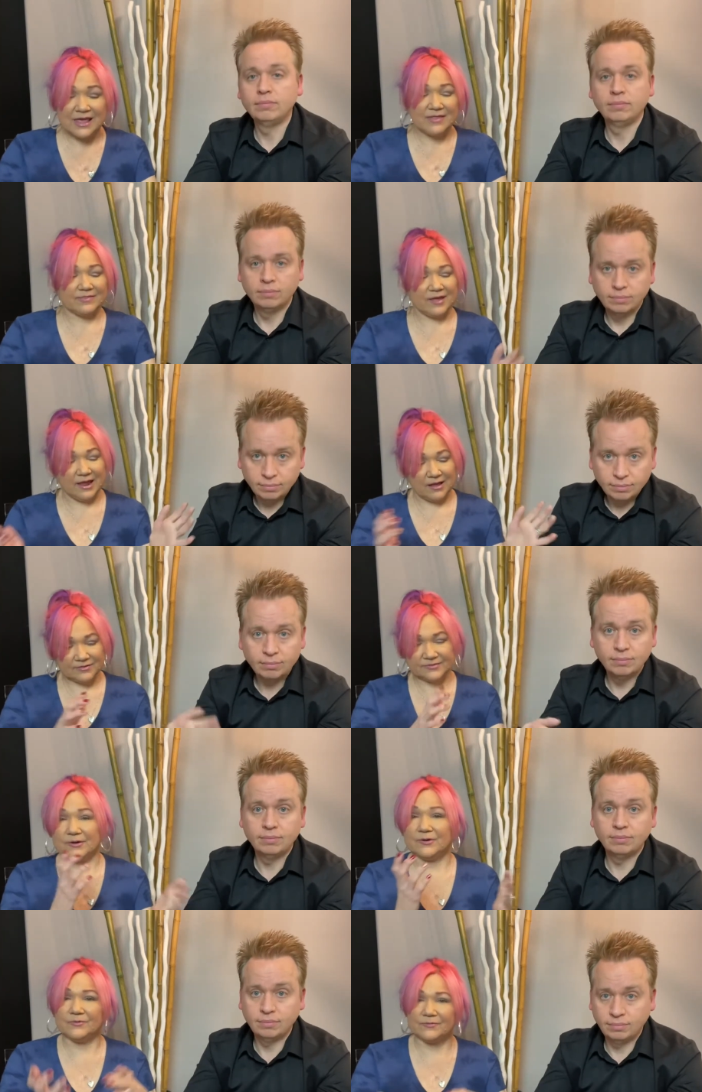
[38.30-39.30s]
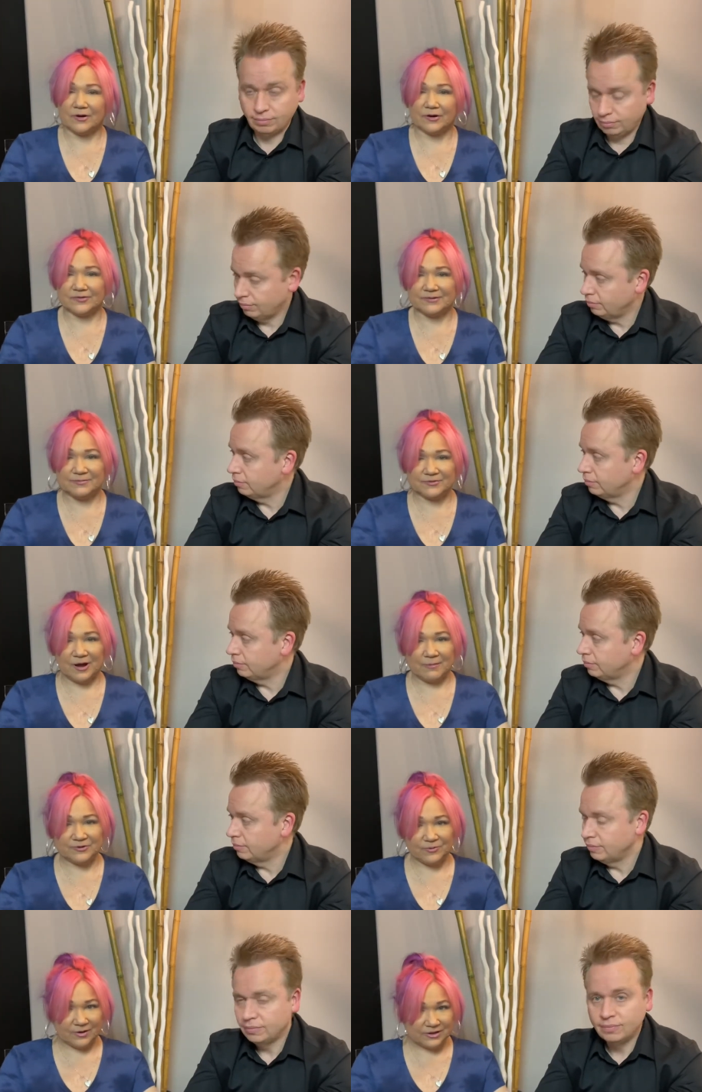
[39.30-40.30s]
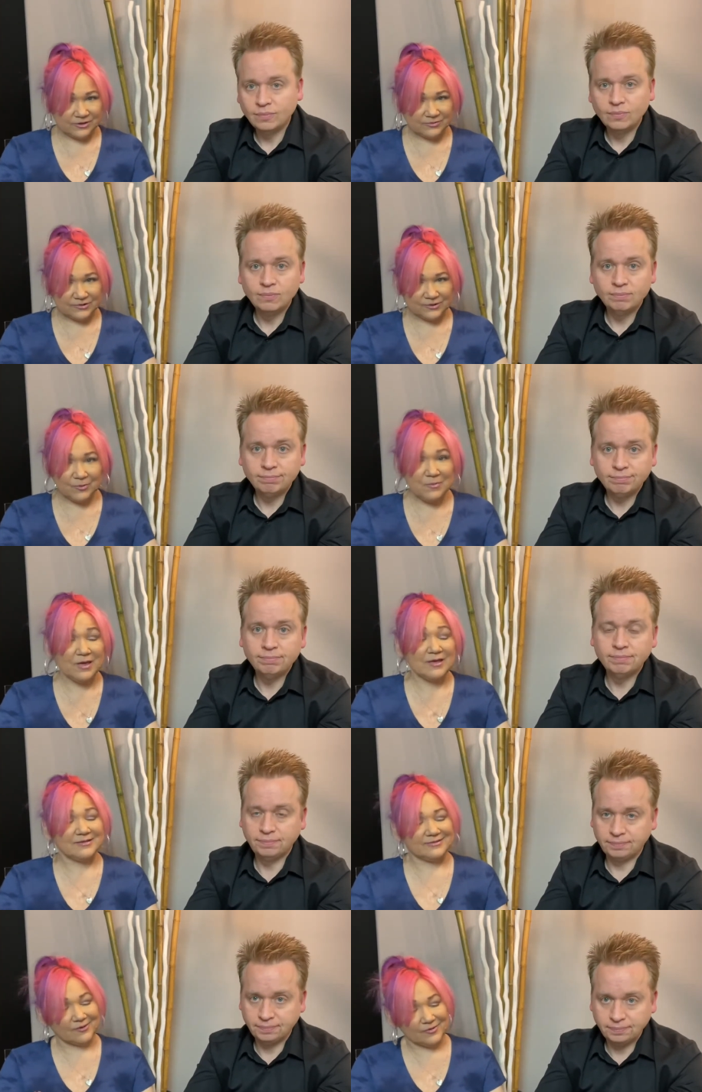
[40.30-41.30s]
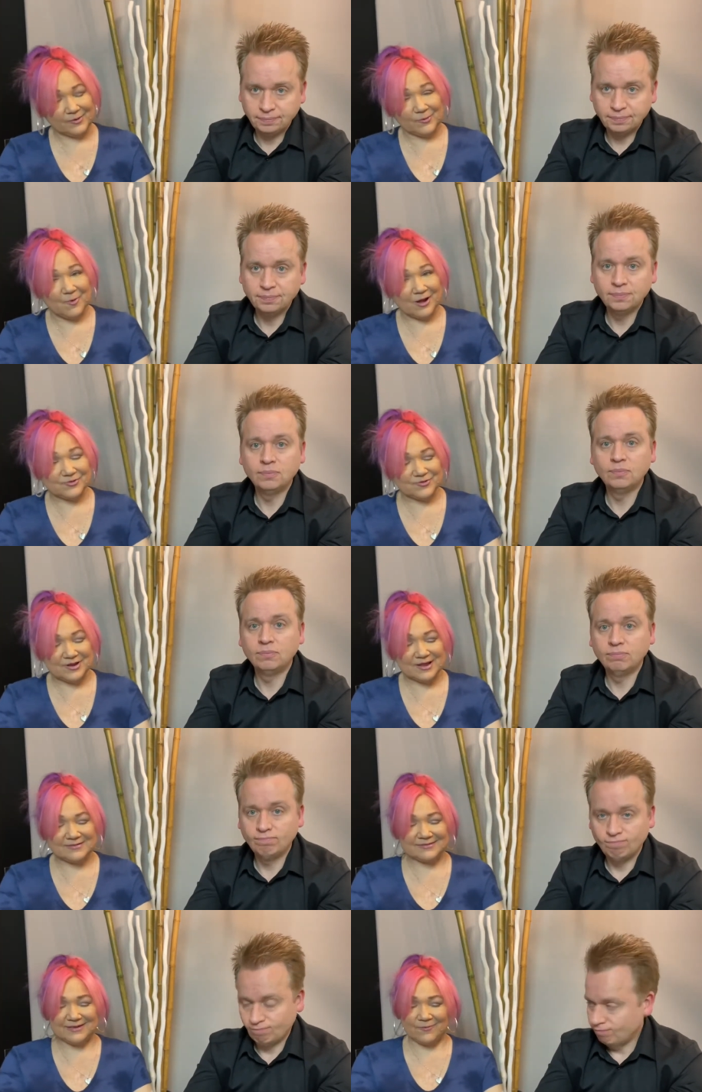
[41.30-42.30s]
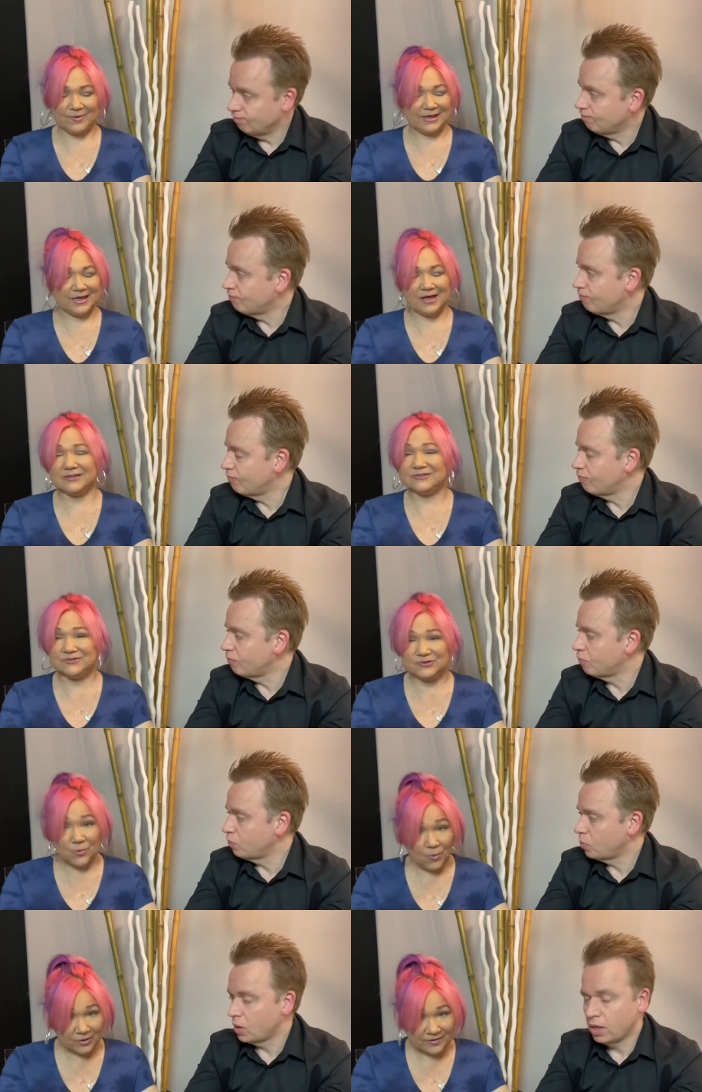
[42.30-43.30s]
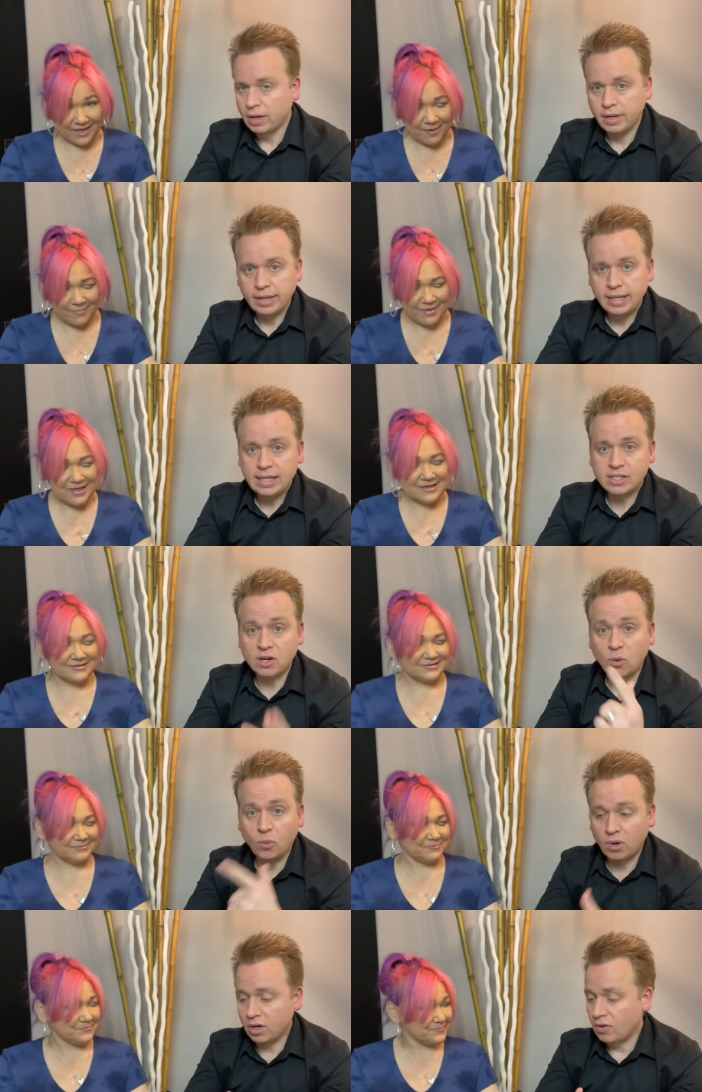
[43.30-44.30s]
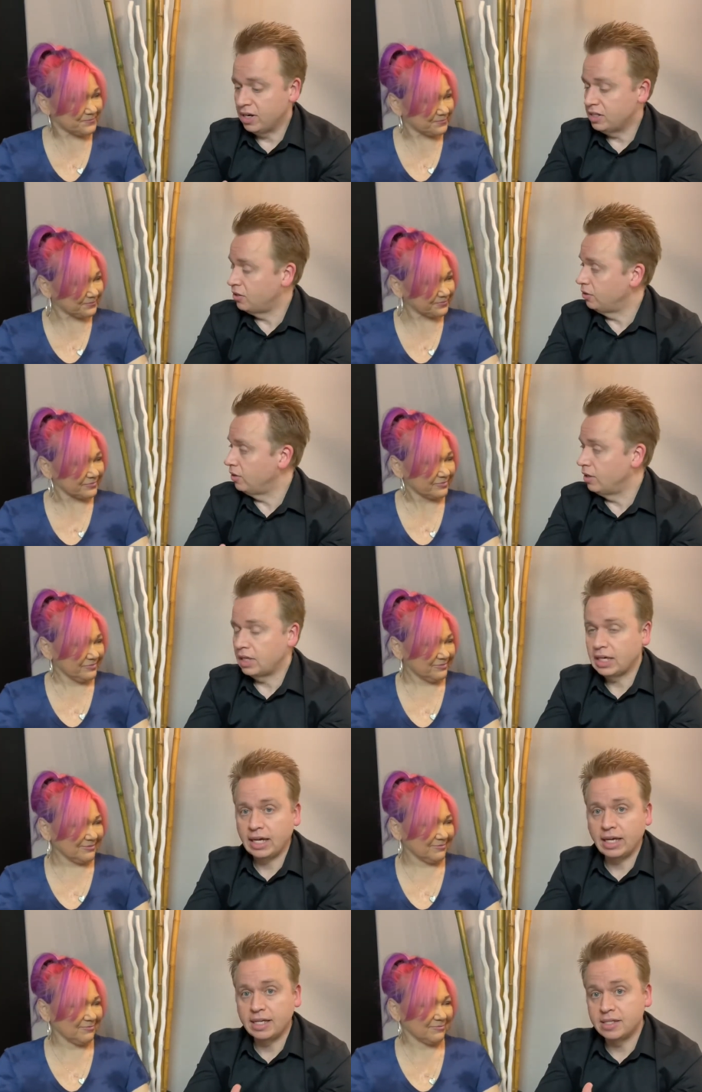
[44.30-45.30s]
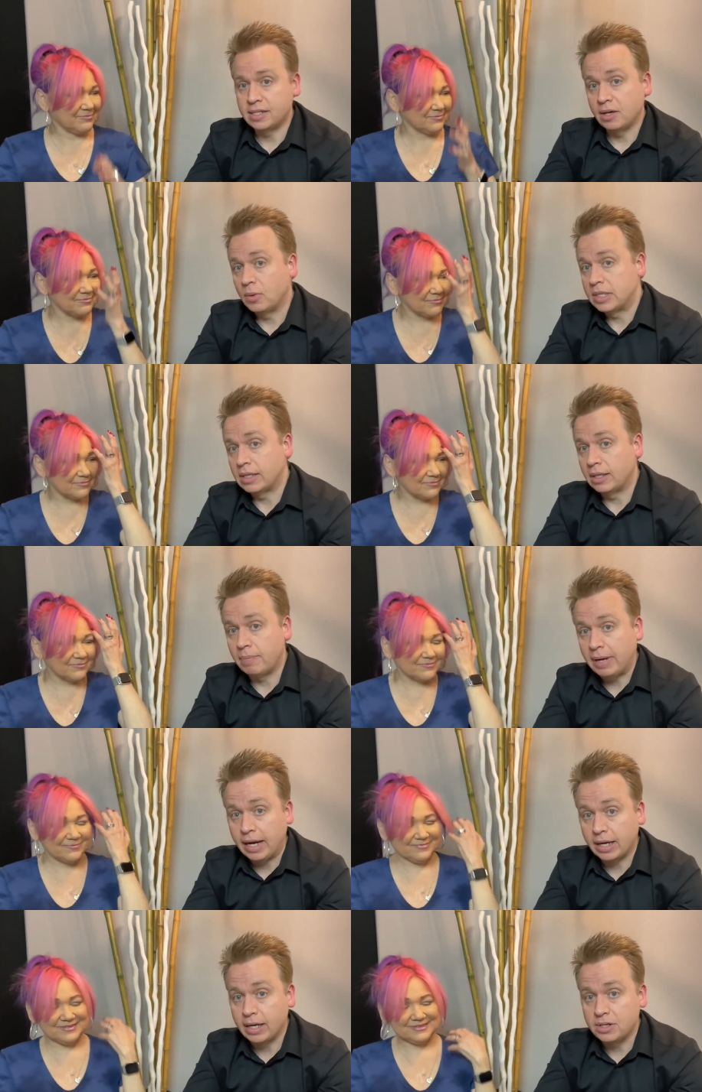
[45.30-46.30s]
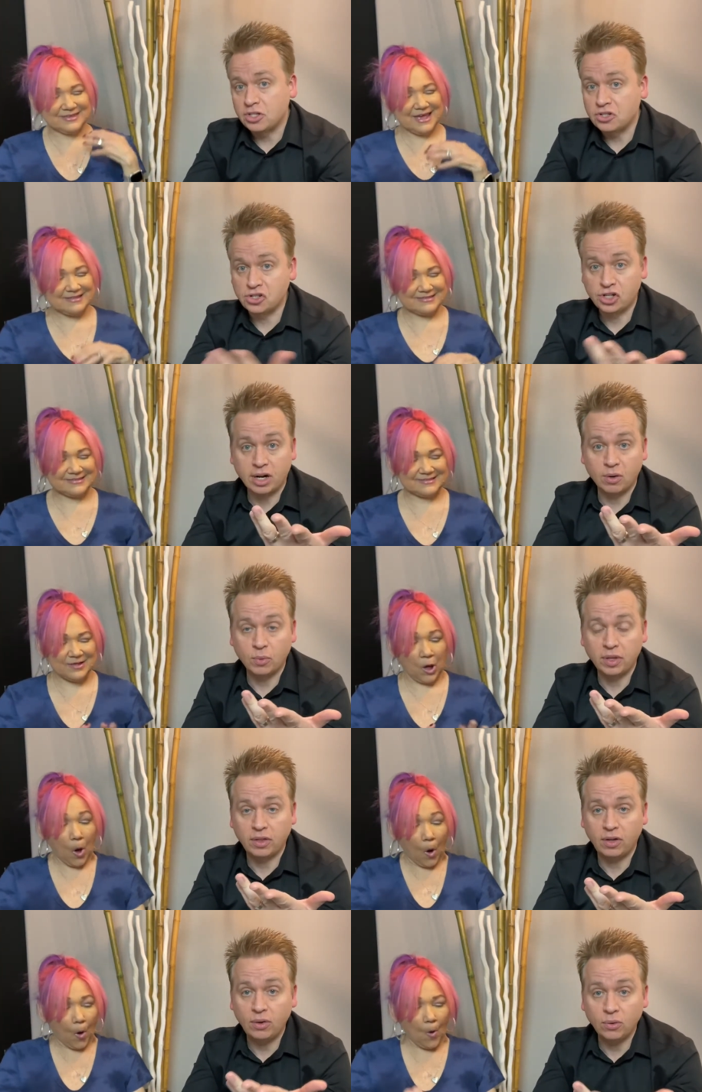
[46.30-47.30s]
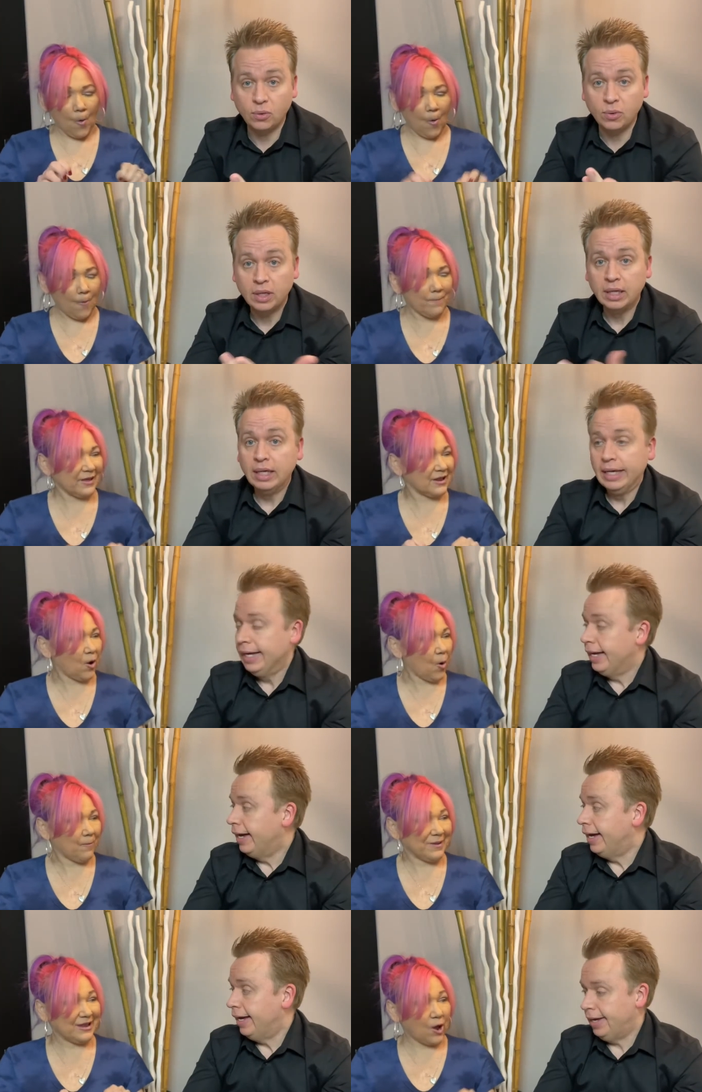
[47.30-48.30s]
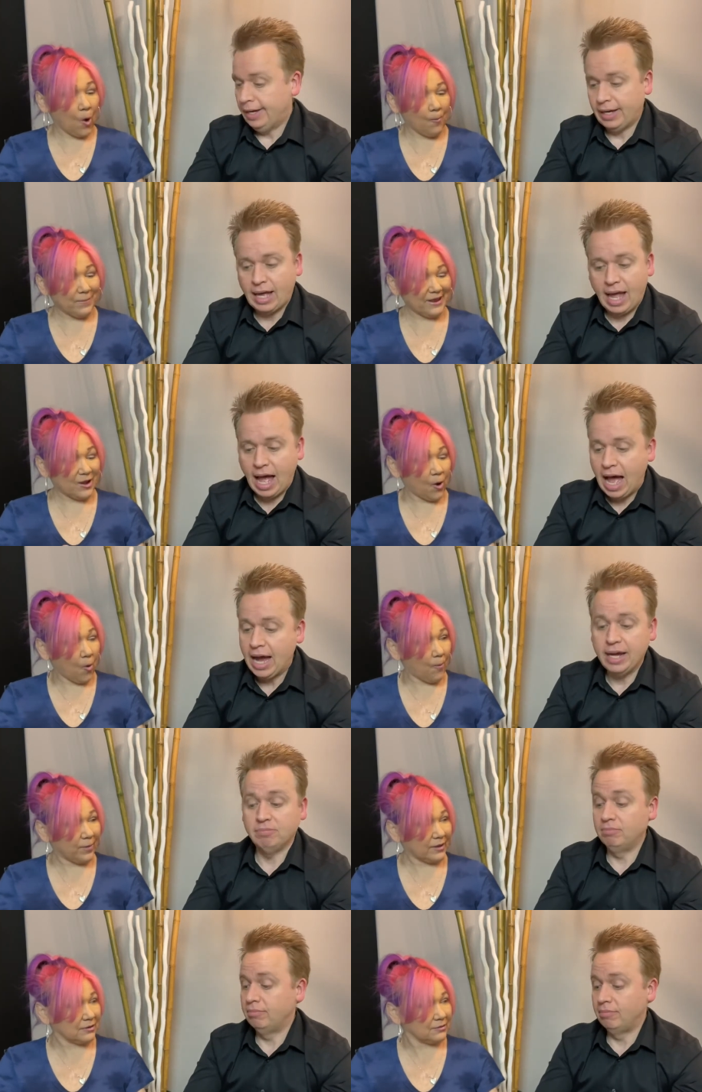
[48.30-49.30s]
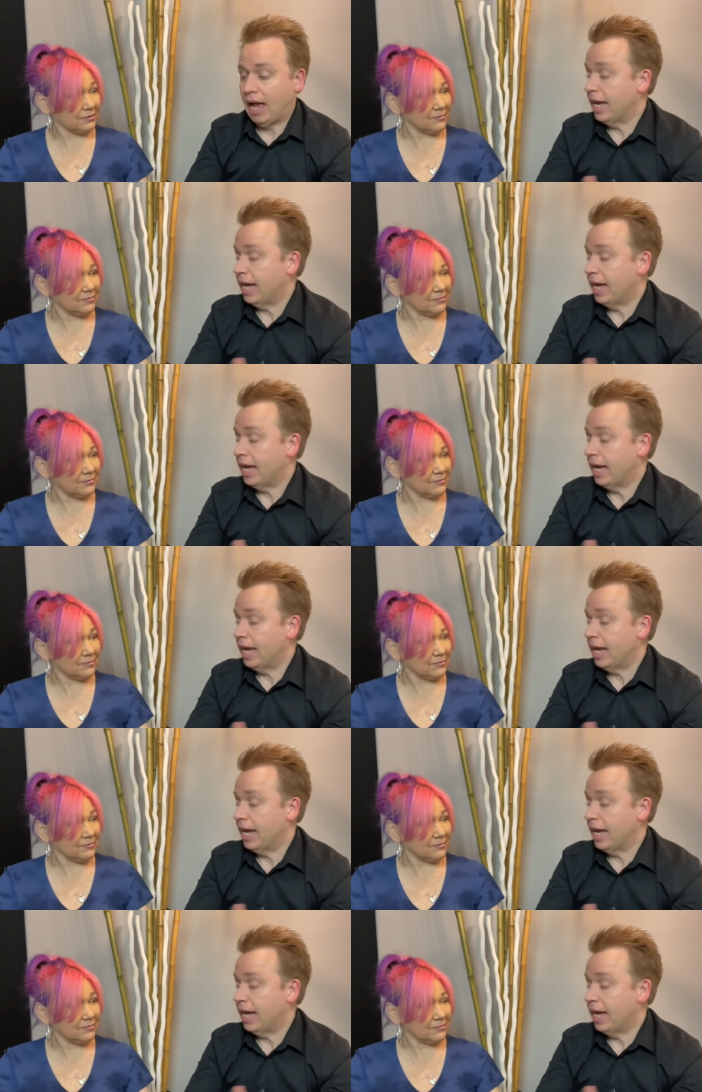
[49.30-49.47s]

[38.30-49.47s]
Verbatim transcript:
Speaker 1: They also are subscribed to our YouTube. So they're watching us and we adore them.
Speaker 2: So we're going to look and see what's in the package and share it with you I I